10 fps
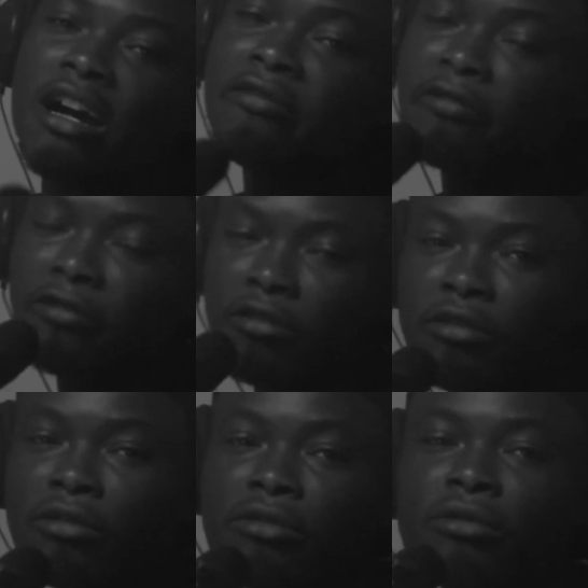I
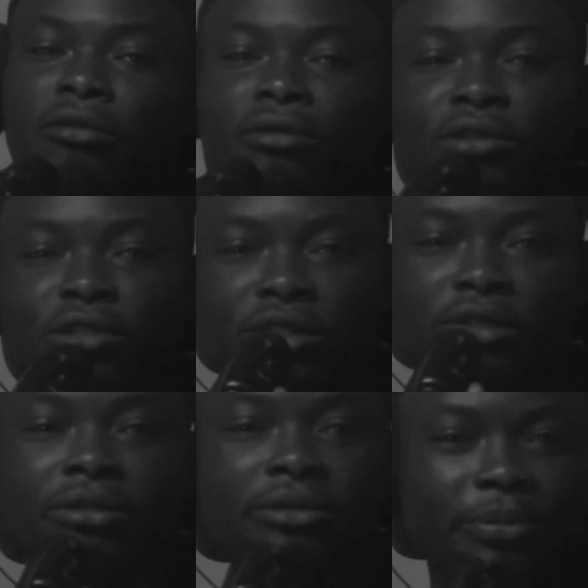feel
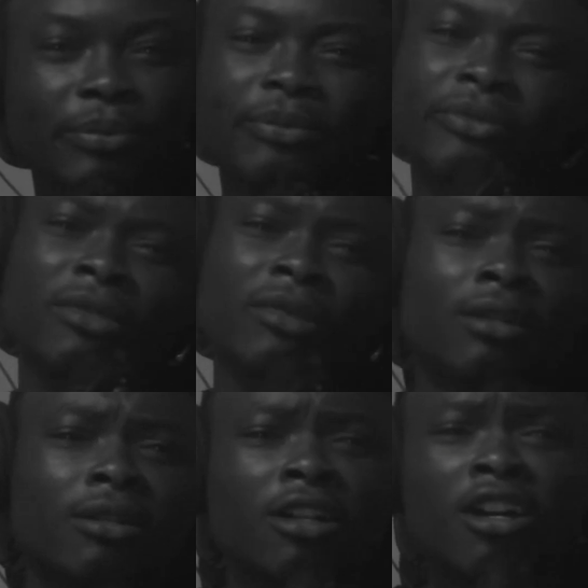you.
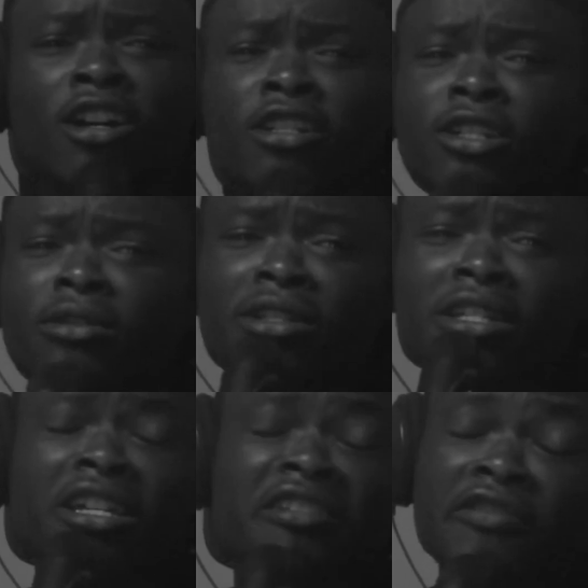Don't
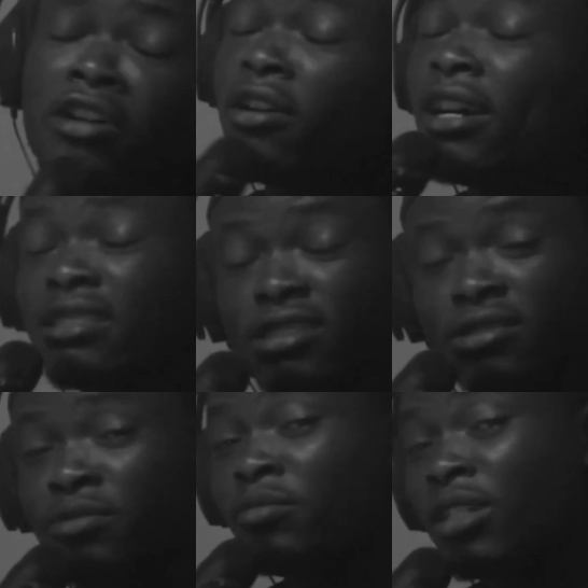give your heart
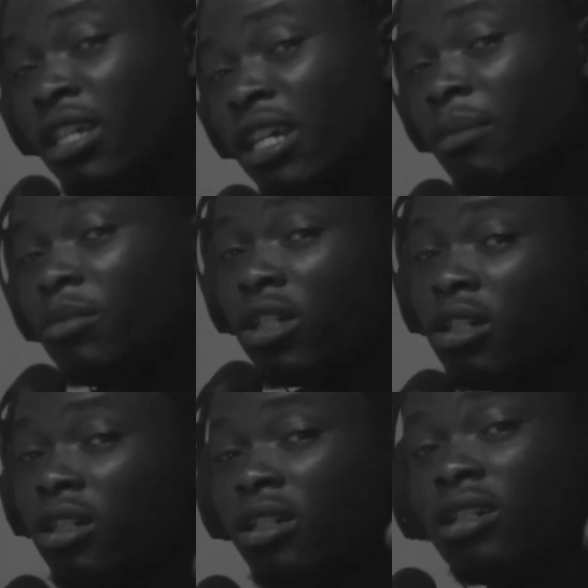to me, I'm
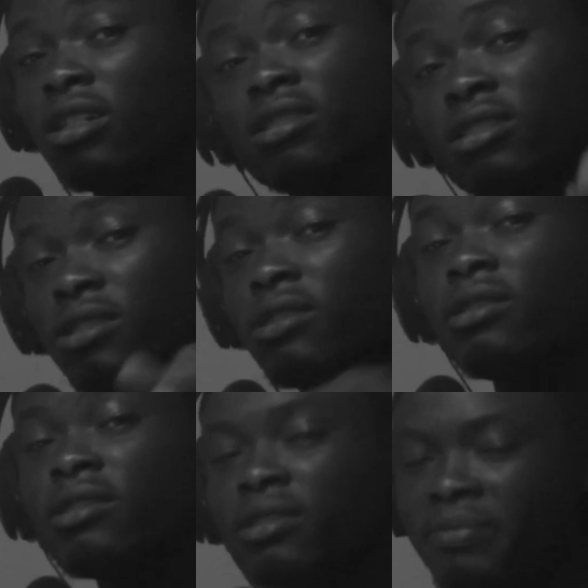not
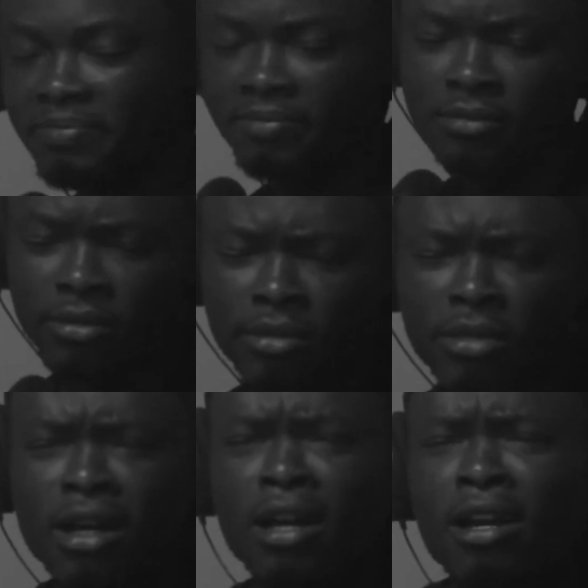good.
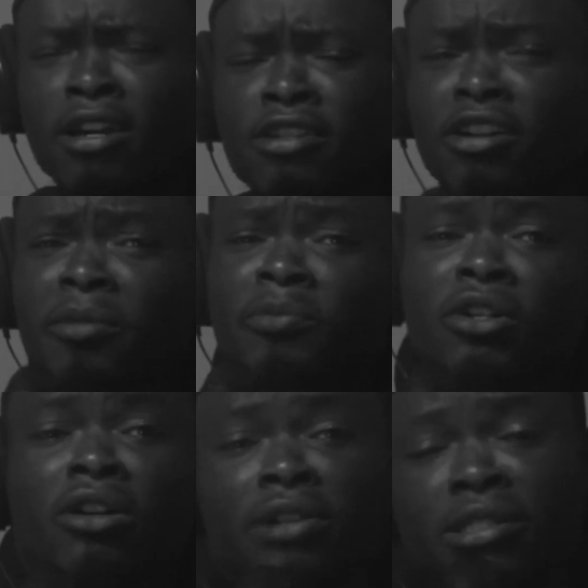You're
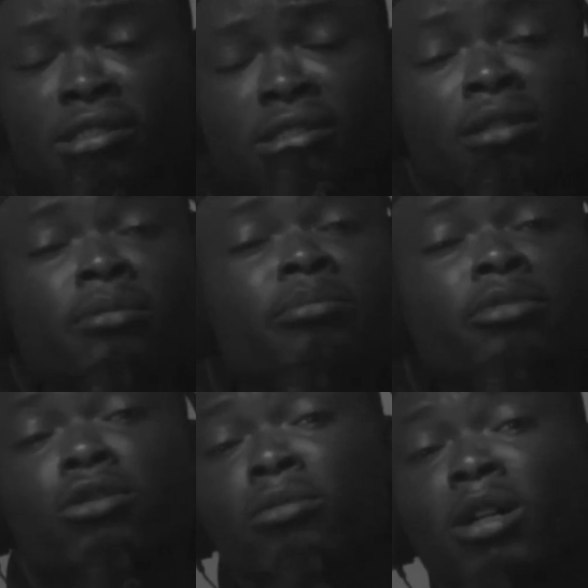pure and
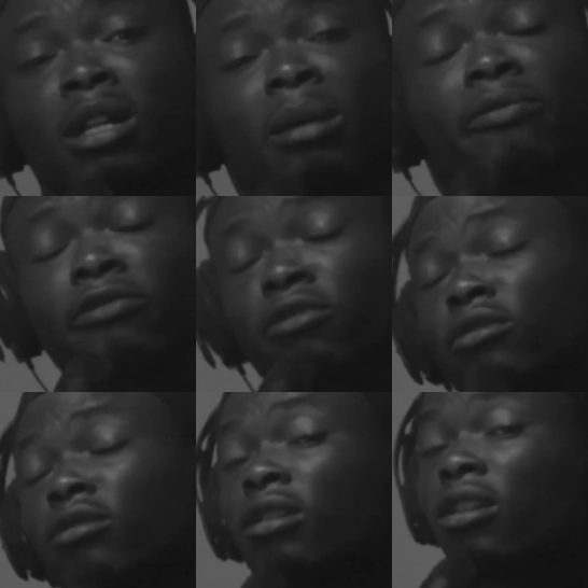simple, but I'm
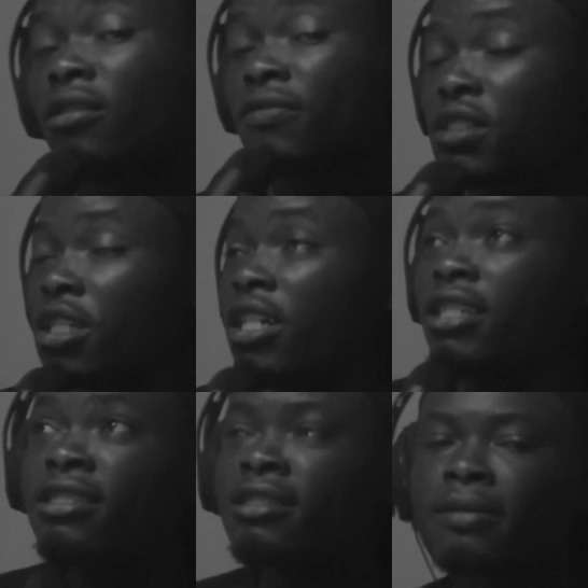full of
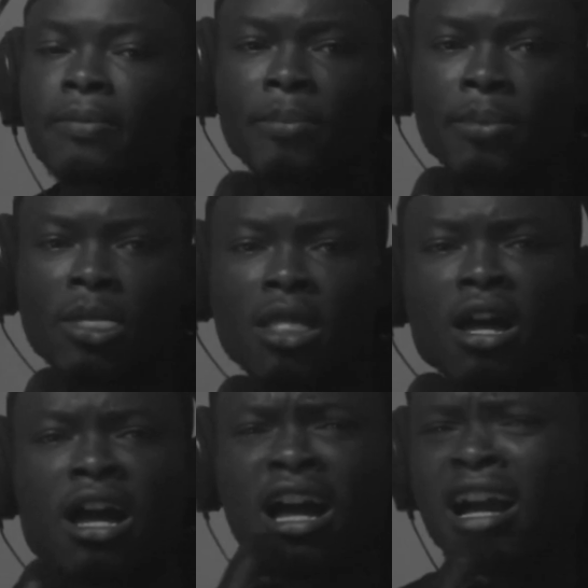shit.
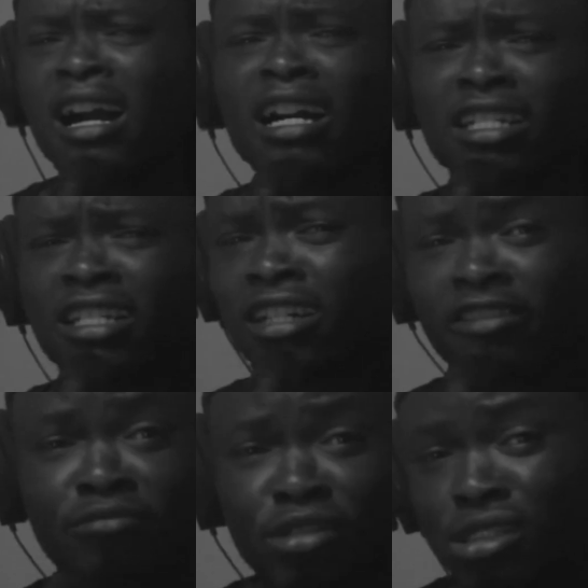I
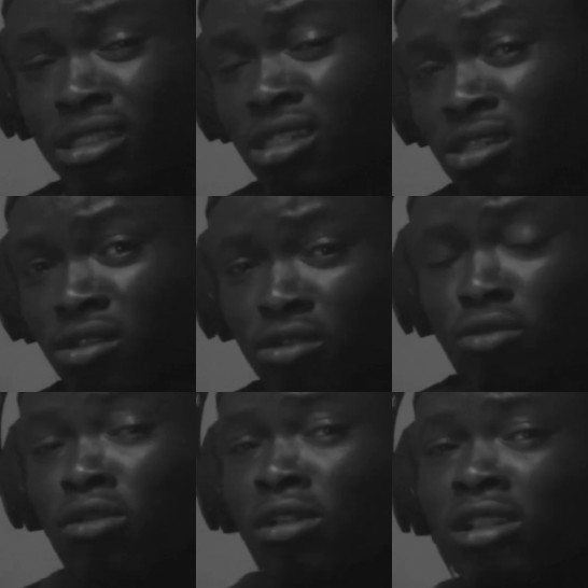love me
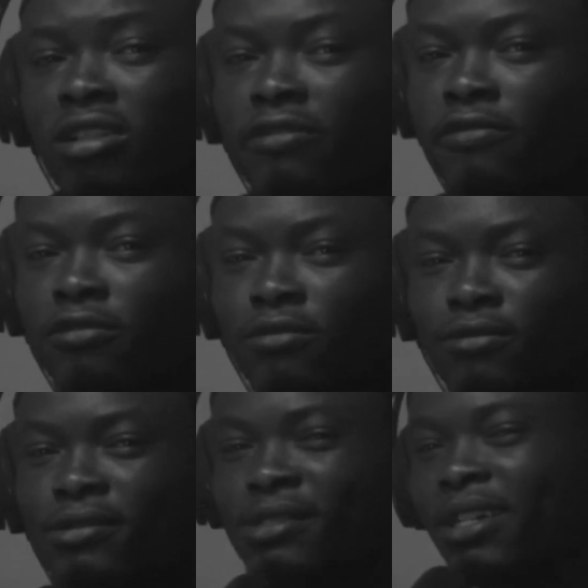single, only
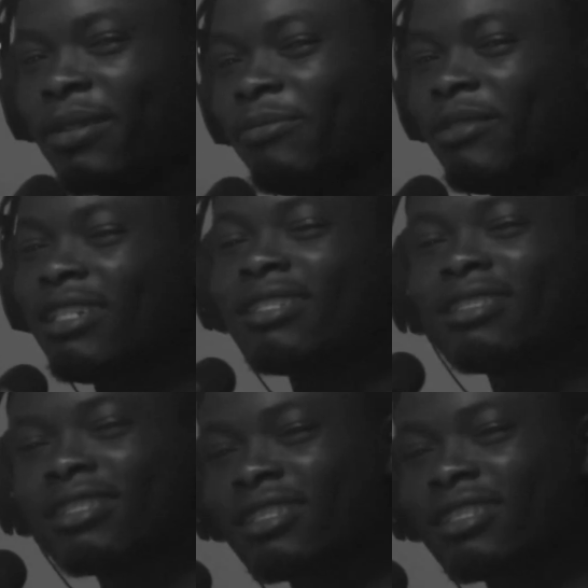fools commit.